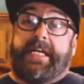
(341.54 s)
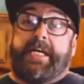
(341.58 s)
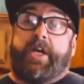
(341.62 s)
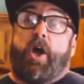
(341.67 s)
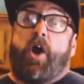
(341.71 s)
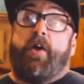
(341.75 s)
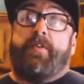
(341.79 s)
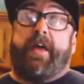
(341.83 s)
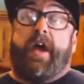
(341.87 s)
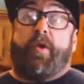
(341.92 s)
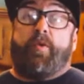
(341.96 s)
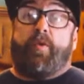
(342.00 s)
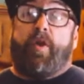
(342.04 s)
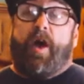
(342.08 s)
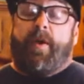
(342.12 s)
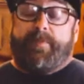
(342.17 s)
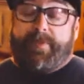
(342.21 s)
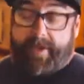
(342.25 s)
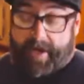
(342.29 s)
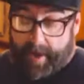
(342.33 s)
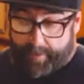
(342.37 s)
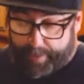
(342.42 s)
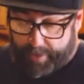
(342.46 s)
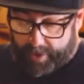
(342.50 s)
in all that rub
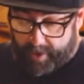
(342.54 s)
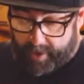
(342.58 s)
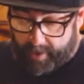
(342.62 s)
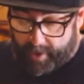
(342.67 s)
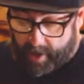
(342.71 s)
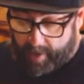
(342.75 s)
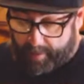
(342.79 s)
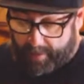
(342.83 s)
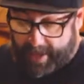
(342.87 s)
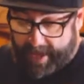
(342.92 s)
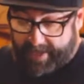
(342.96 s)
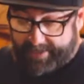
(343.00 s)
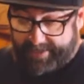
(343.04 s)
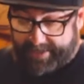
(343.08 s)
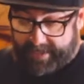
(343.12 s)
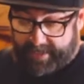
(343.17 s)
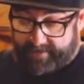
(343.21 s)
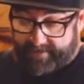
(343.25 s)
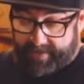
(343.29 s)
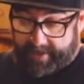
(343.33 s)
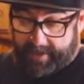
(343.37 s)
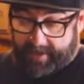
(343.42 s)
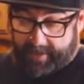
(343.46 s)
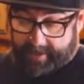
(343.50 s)
that I put on them last
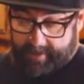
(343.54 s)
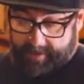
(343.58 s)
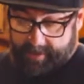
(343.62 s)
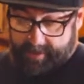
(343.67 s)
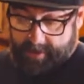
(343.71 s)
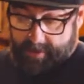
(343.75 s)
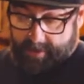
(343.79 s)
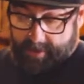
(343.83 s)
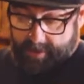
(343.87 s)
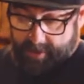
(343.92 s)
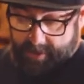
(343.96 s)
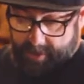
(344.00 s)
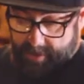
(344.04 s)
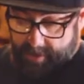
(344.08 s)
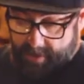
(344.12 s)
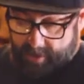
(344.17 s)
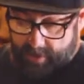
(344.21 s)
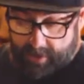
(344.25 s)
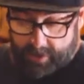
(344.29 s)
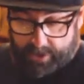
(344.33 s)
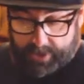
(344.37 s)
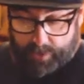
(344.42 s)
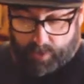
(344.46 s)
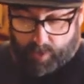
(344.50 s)
evening.
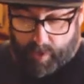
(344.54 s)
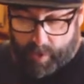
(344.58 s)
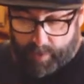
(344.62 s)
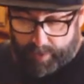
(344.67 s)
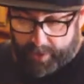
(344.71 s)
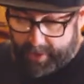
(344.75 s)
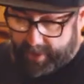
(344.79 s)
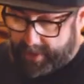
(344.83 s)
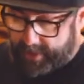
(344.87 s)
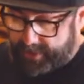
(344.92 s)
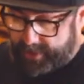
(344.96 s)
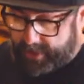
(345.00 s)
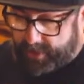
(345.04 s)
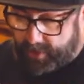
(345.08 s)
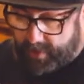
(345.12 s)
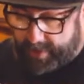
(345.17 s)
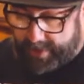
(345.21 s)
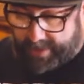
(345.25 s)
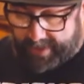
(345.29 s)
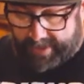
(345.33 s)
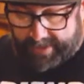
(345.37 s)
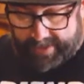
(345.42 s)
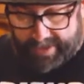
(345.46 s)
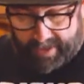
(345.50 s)
So what we're gonna do
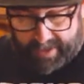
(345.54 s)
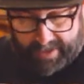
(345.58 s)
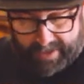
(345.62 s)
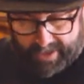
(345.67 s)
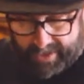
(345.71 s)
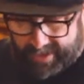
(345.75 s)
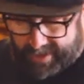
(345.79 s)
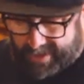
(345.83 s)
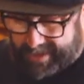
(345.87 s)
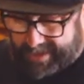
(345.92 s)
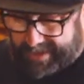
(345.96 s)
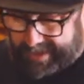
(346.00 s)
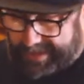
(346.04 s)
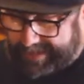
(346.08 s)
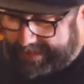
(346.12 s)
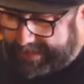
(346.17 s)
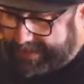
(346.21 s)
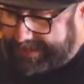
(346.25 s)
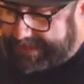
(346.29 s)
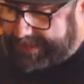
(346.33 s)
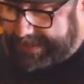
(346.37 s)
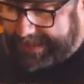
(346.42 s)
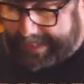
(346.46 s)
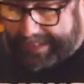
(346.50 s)
is,
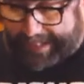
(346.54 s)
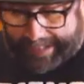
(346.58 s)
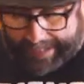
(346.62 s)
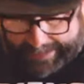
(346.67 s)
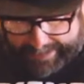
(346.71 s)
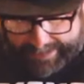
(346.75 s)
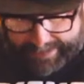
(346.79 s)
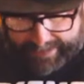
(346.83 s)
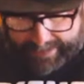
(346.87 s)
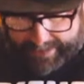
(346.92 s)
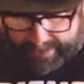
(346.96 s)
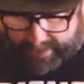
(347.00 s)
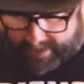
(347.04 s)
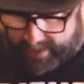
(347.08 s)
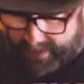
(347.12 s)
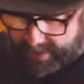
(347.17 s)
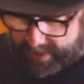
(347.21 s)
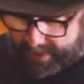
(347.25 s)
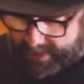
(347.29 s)
God, these look